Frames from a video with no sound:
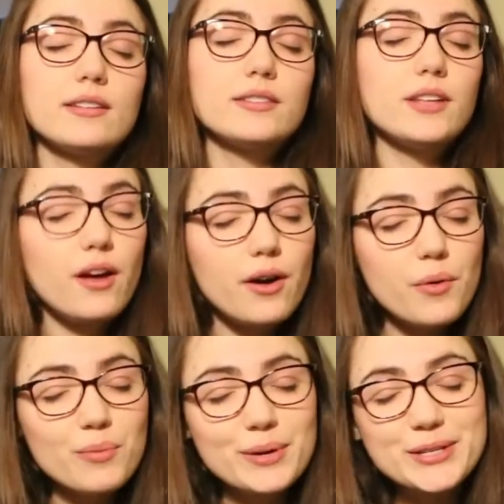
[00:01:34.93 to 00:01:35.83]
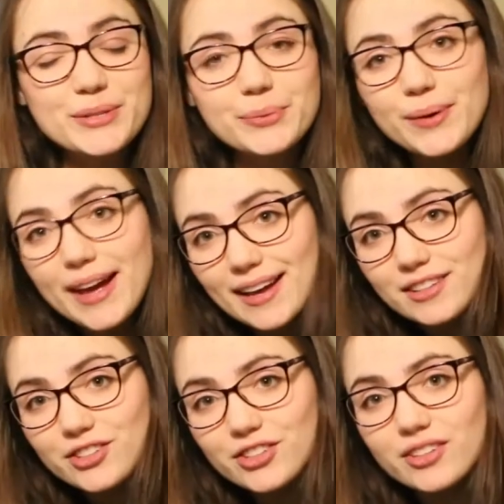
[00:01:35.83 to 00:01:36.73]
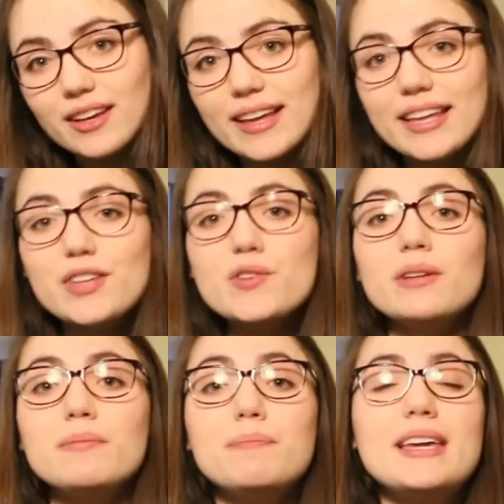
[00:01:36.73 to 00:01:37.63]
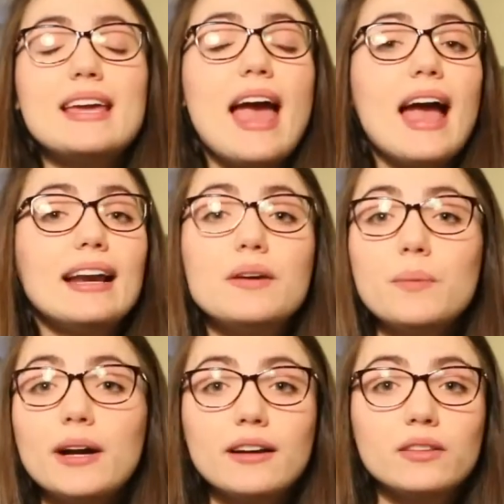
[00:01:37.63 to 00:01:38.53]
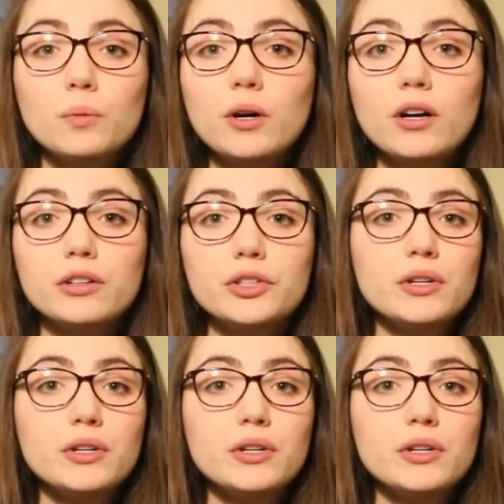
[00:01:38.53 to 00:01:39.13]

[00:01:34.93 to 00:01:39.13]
So when we switch, you can be anywhere in the world.